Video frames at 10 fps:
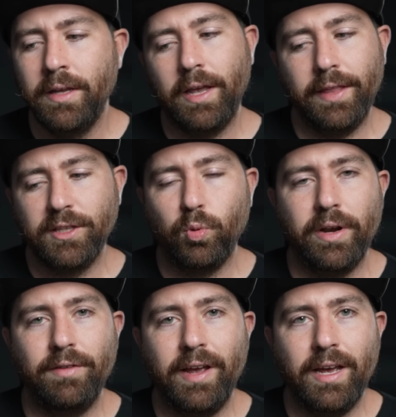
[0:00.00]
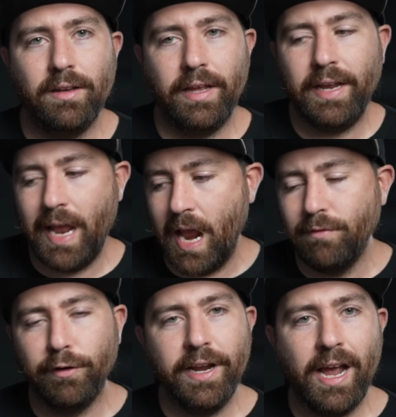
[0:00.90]
and that's when I've had like
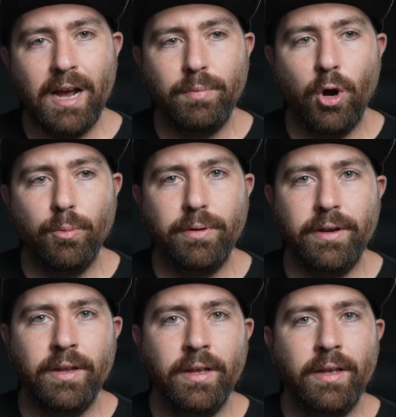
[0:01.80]
every app open